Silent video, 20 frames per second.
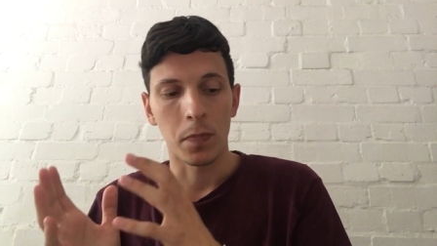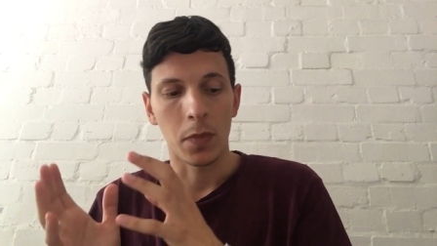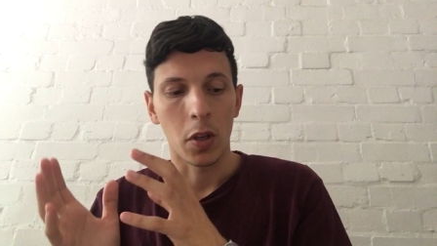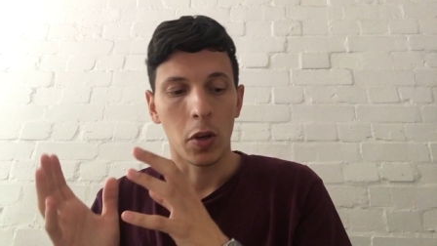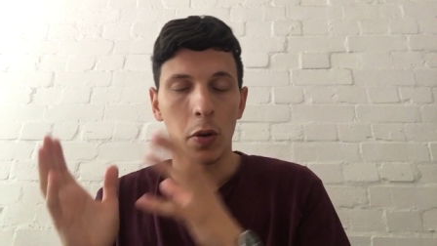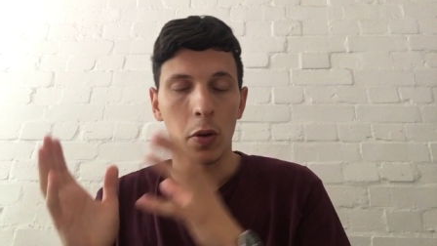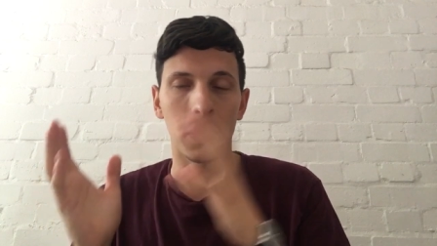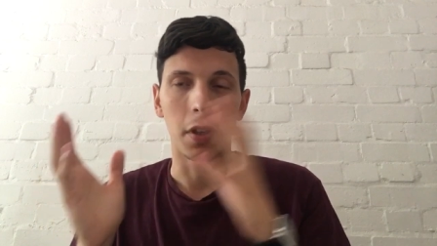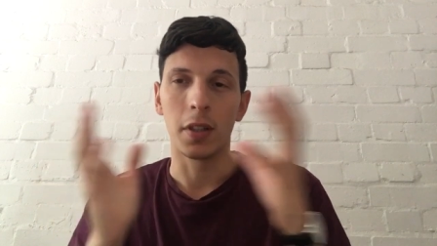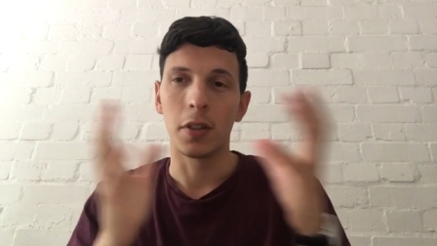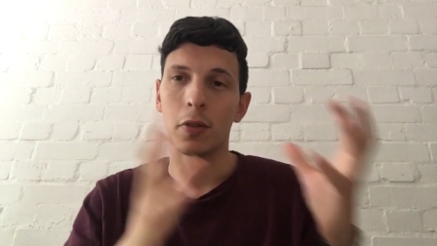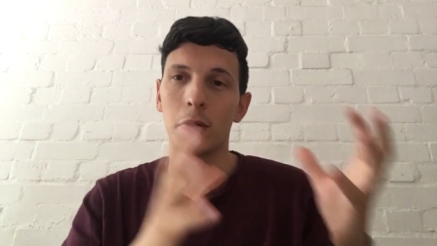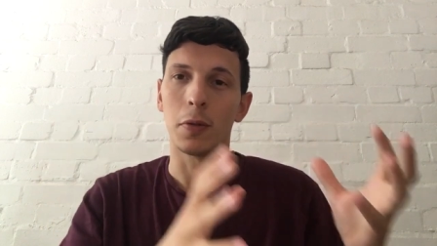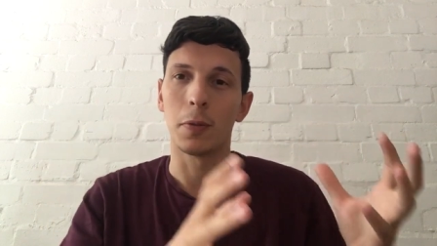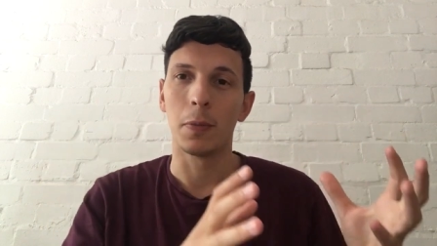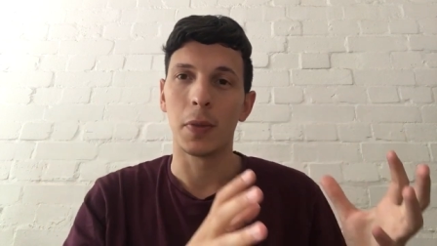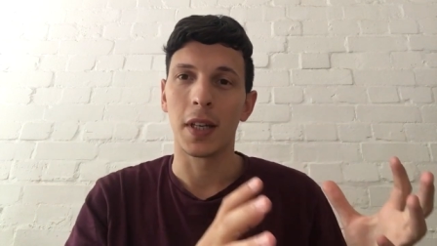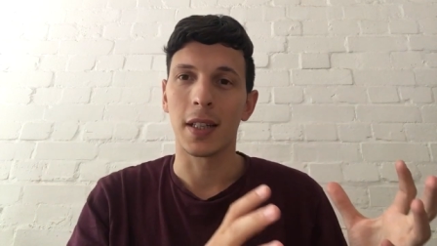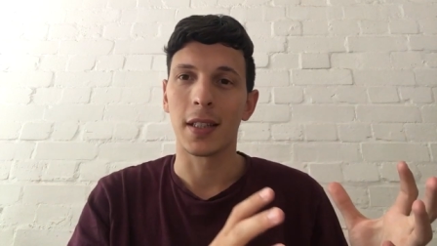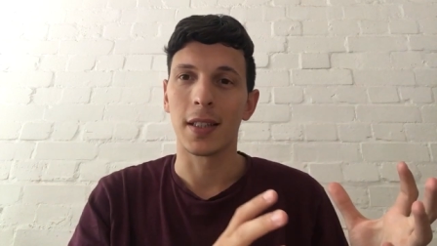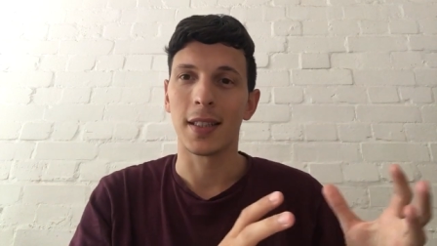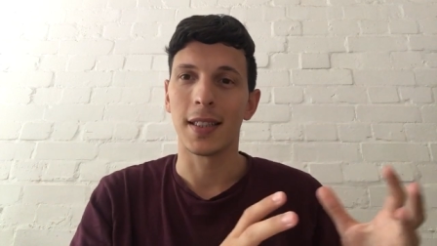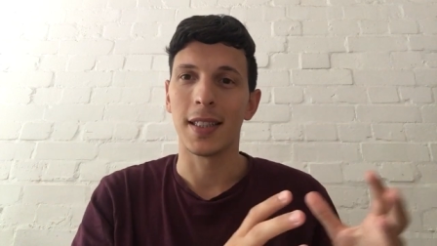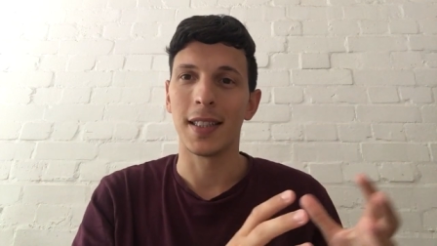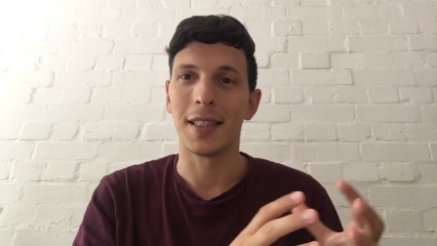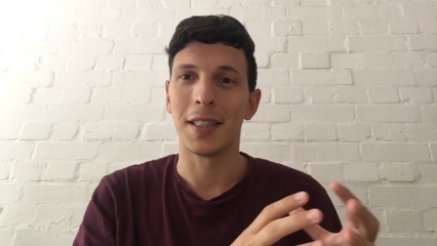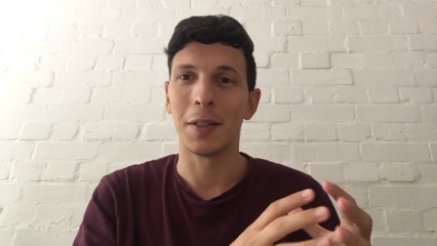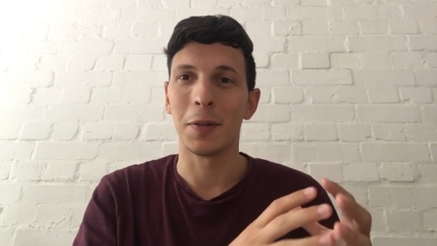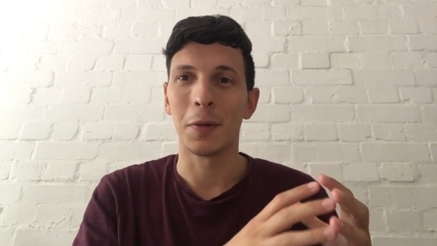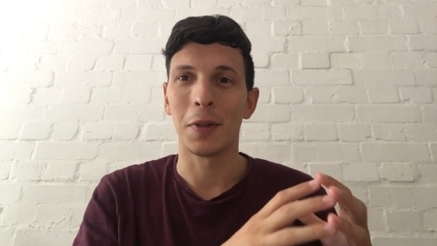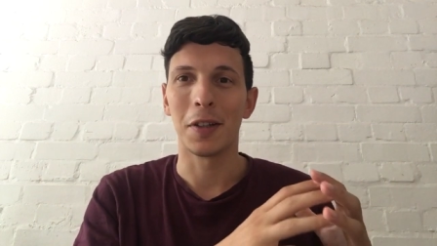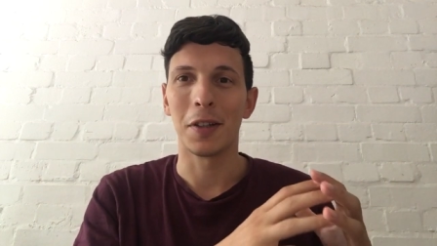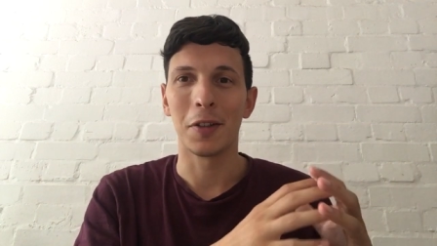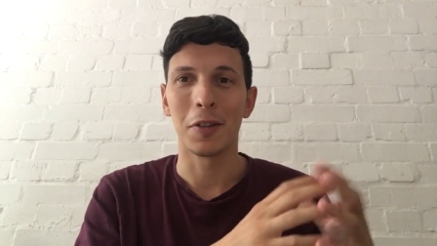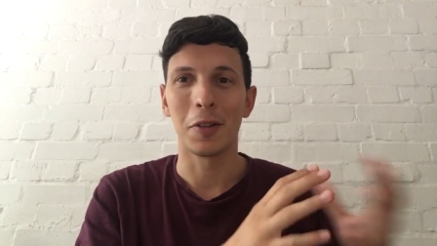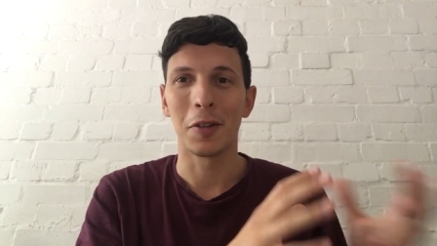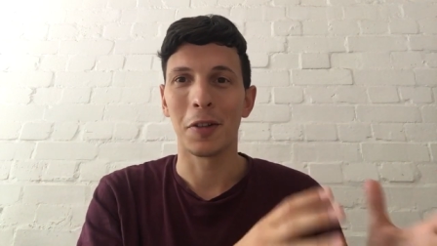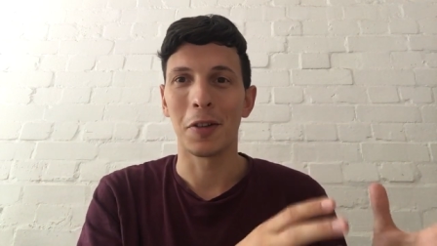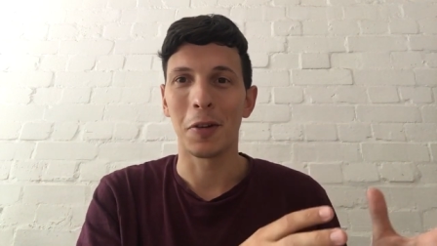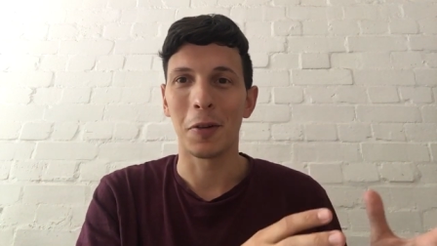going into a bigger city where
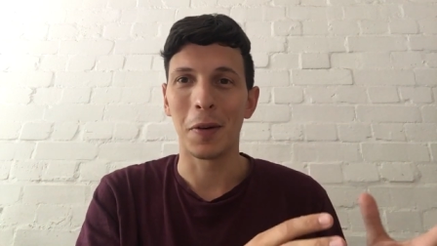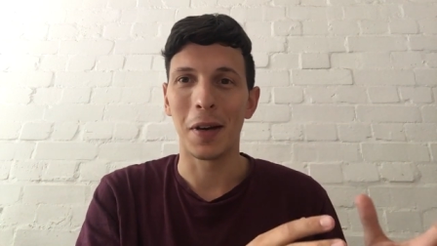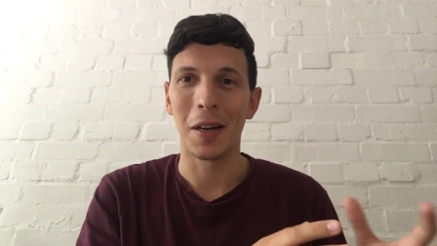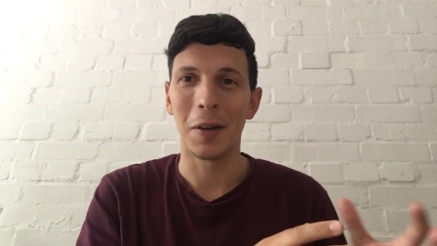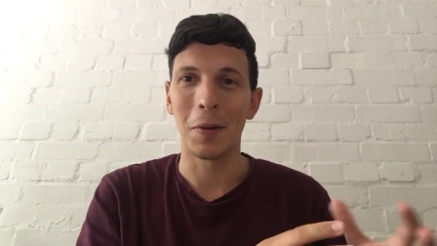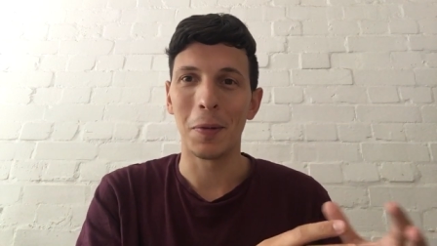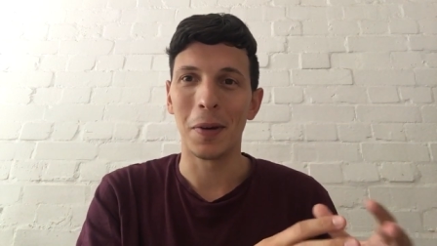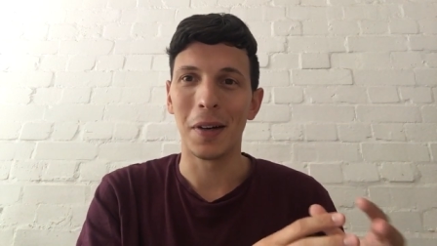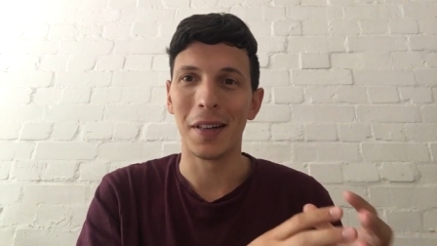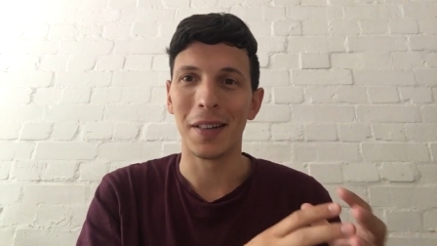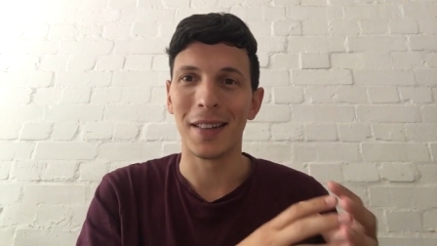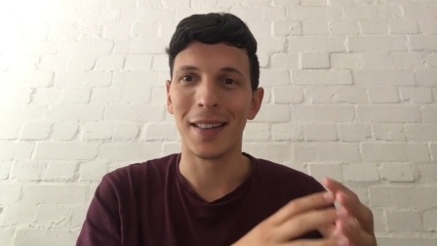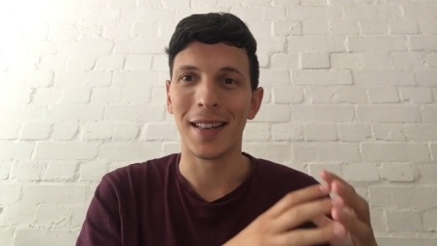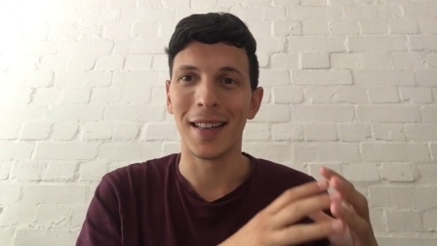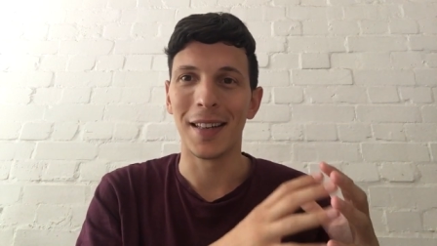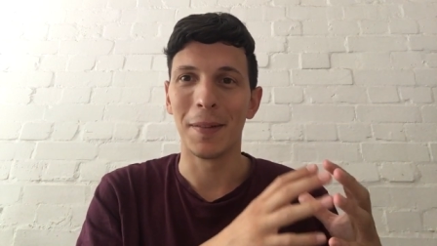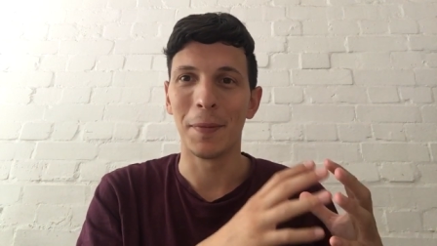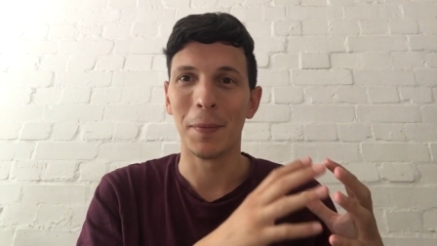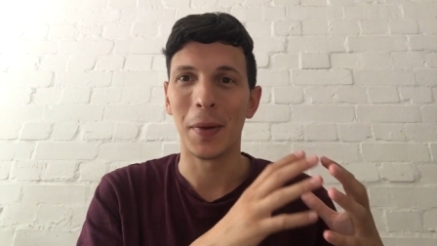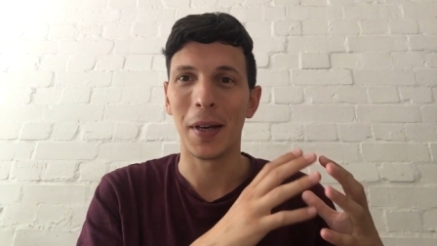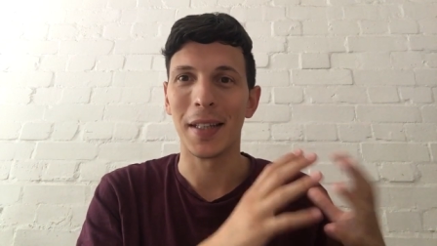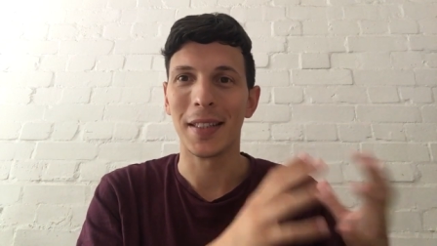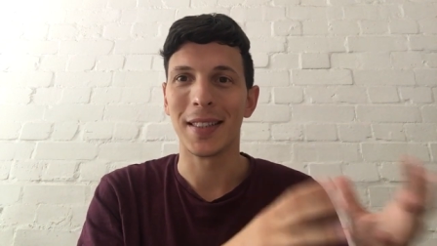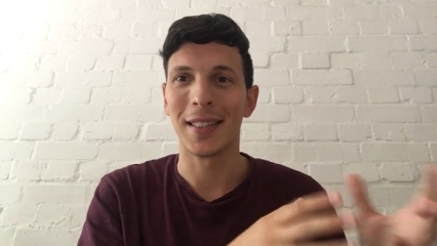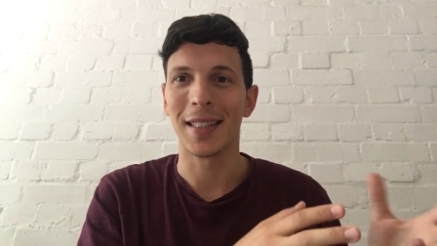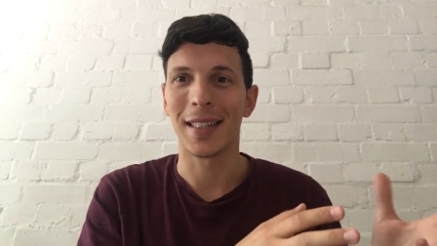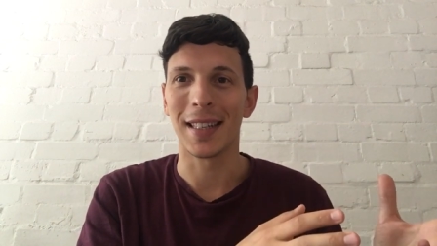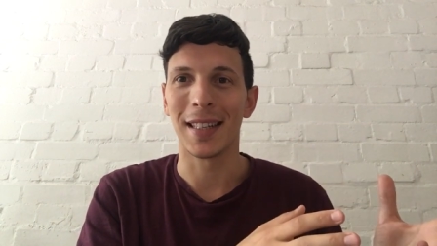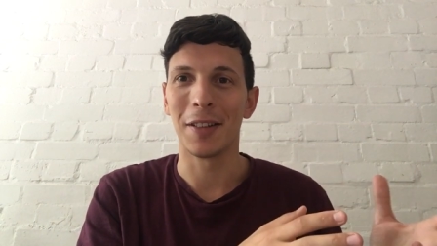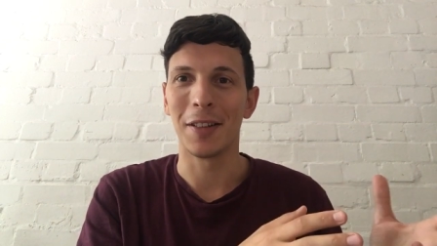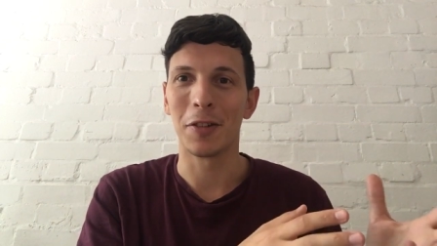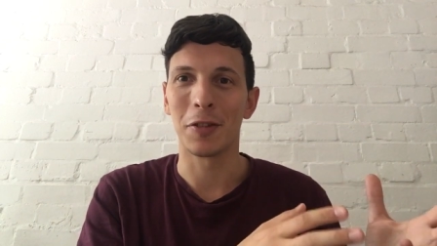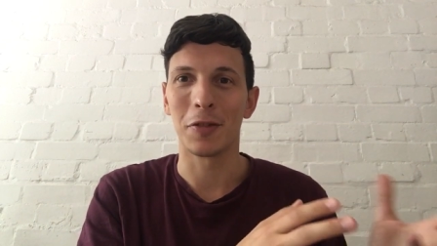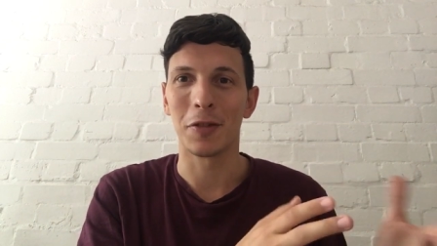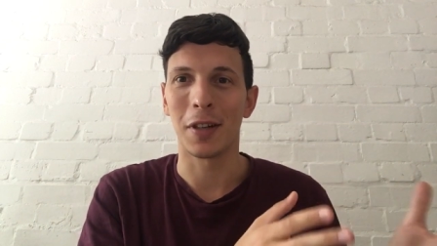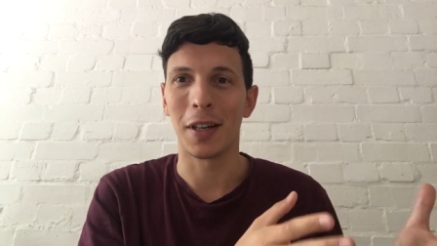you don't know anyone and basically you're